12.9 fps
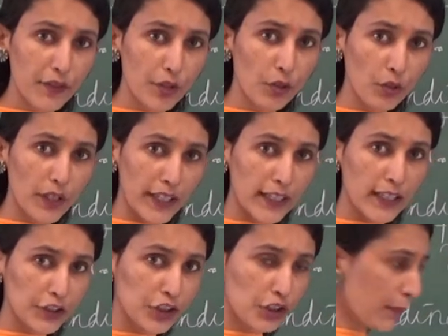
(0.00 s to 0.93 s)
few
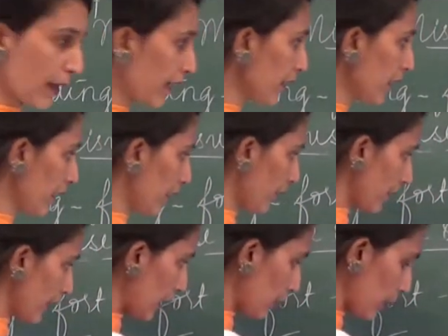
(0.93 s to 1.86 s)
Englishmen.
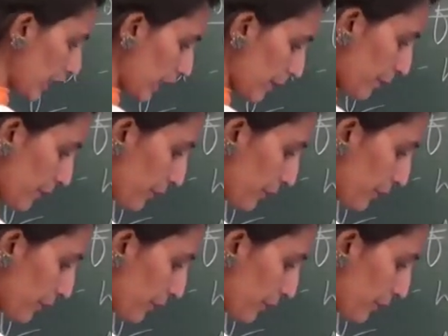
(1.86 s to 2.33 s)
There were